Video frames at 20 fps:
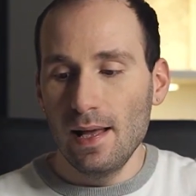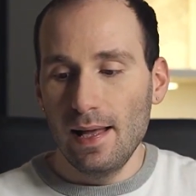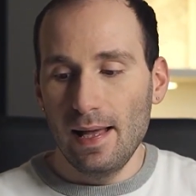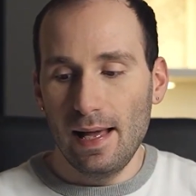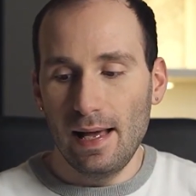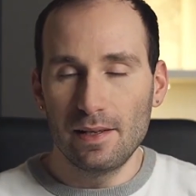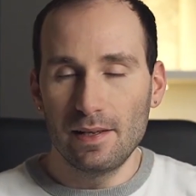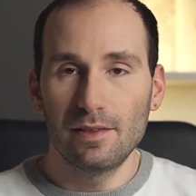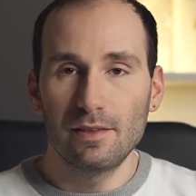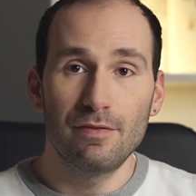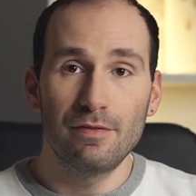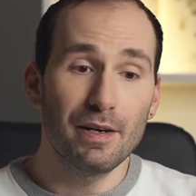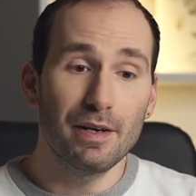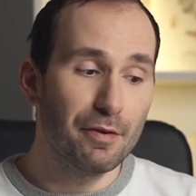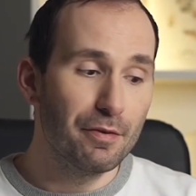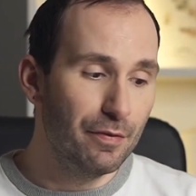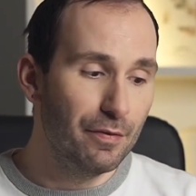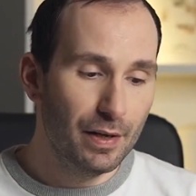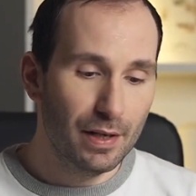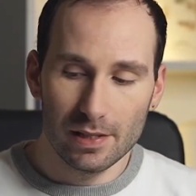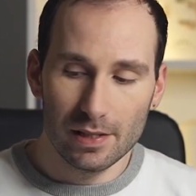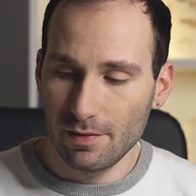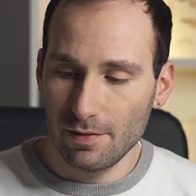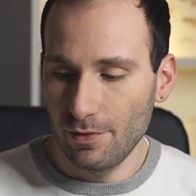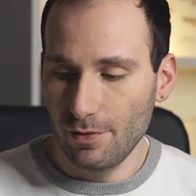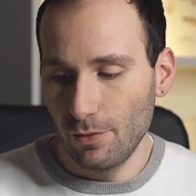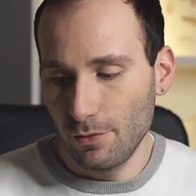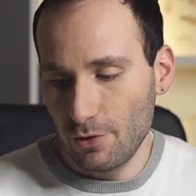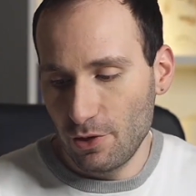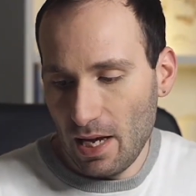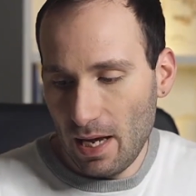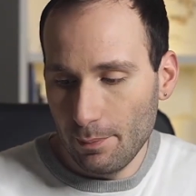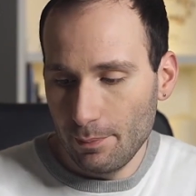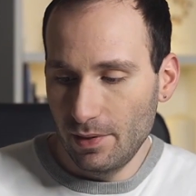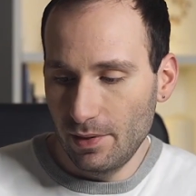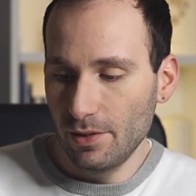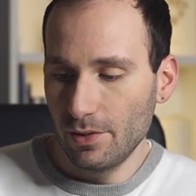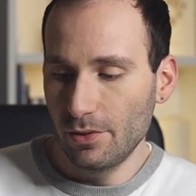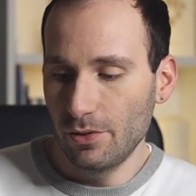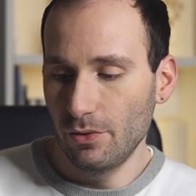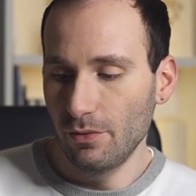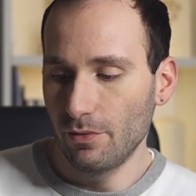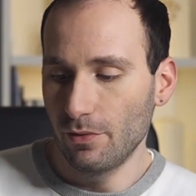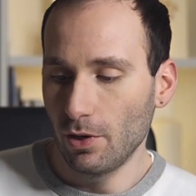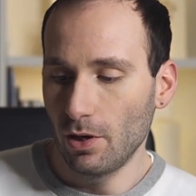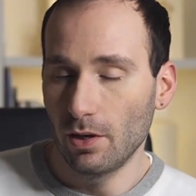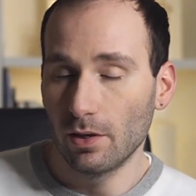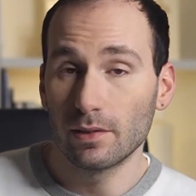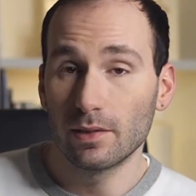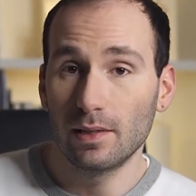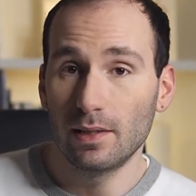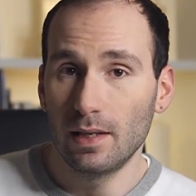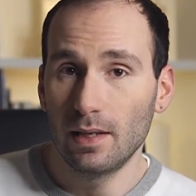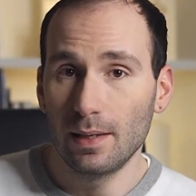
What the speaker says: And in the very first few chapters, you've got